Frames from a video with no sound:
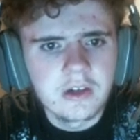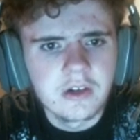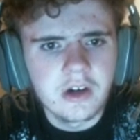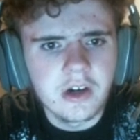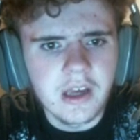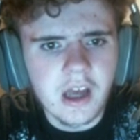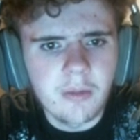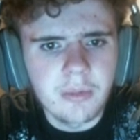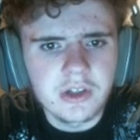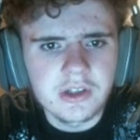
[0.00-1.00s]
Alright,
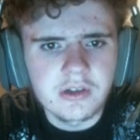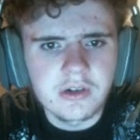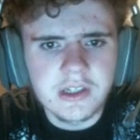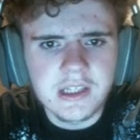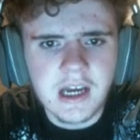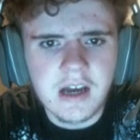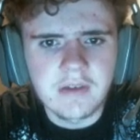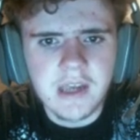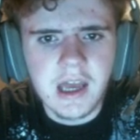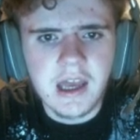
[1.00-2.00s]
Albertosaurus
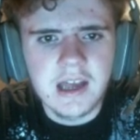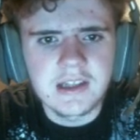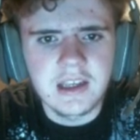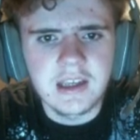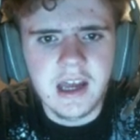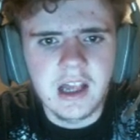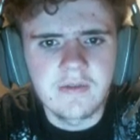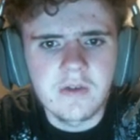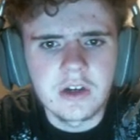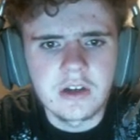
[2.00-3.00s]
has a
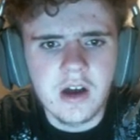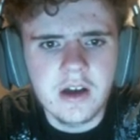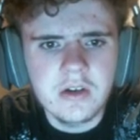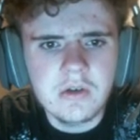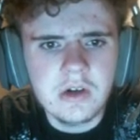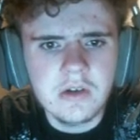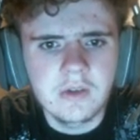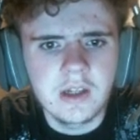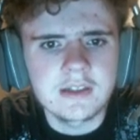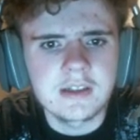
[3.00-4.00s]
California Condor.
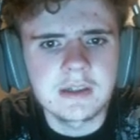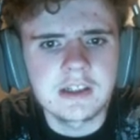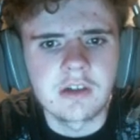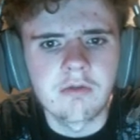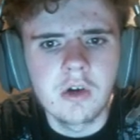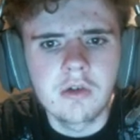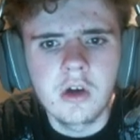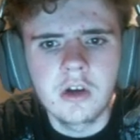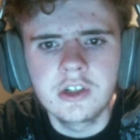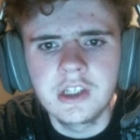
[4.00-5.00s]
Velociraptor has a
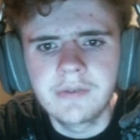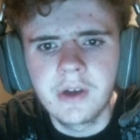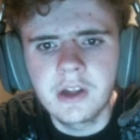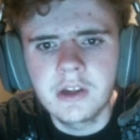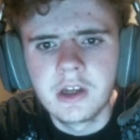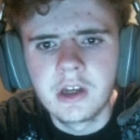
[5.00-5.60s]
Roadrunner default.